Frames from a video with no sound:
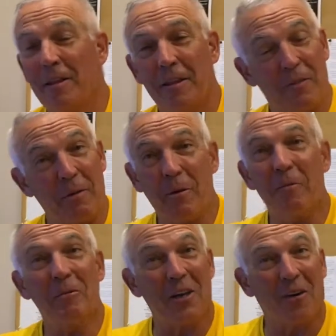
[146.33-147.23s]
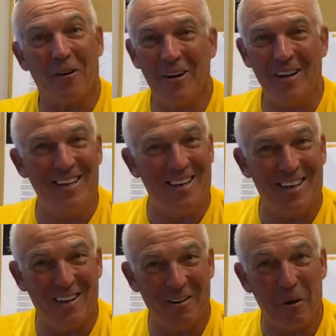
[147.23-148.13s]
The fake punt was there.
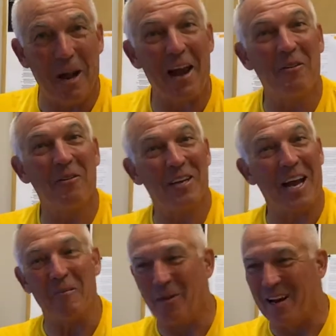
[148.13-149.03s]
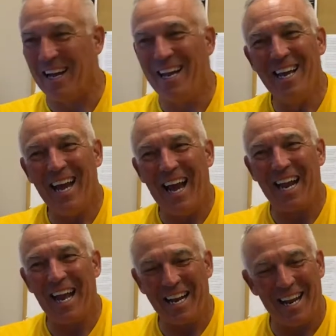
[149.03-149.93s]
We had it on tape.
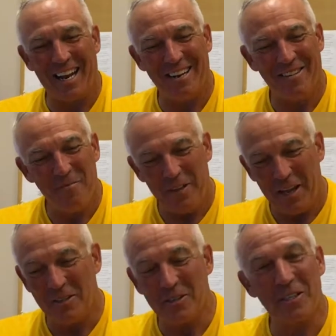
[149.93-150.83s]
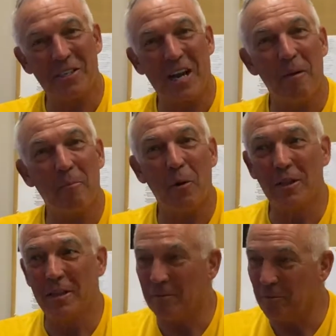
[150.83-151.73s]
and it's just a standpoint
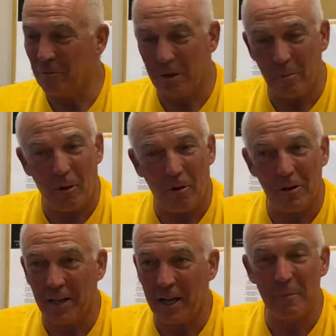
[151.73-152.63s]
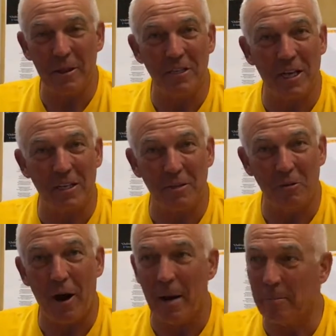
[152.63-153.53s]
that when a ball hit him in the chest and
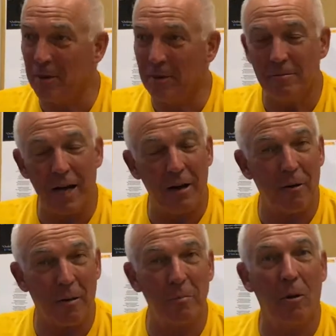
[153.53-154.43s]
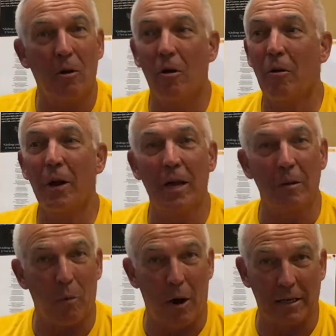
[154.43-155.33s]
dropped, hadn't dropped the ball all week in
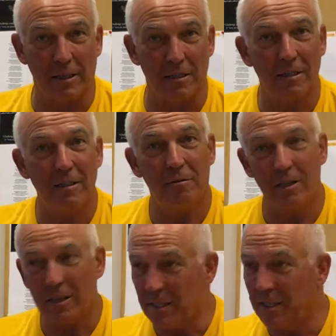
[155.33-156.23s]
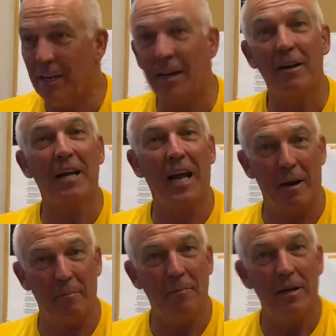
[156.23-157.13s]
practice. Well, it did in the
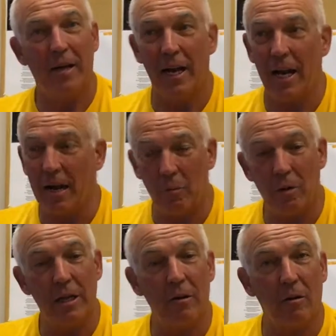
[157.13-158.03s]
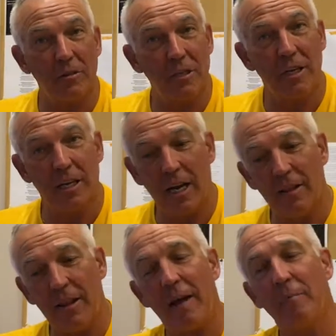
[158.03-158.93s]
game. Mm-hmm. And then all of a sudden, again,
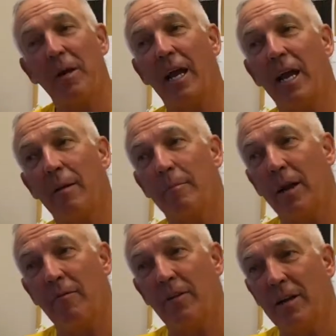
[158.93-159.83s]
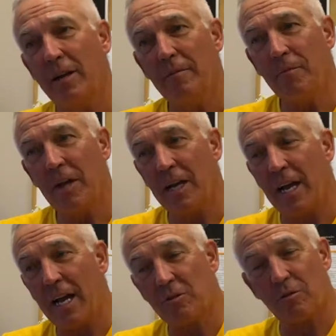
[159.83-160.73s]
that became even an
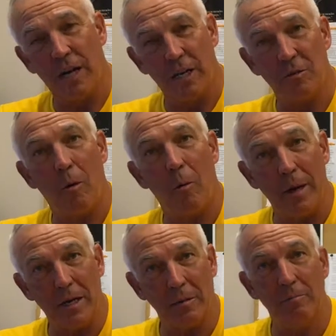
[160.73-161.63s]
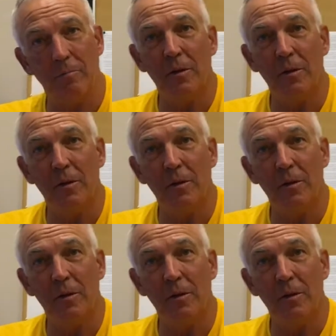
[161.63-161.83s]
extra edge of momentum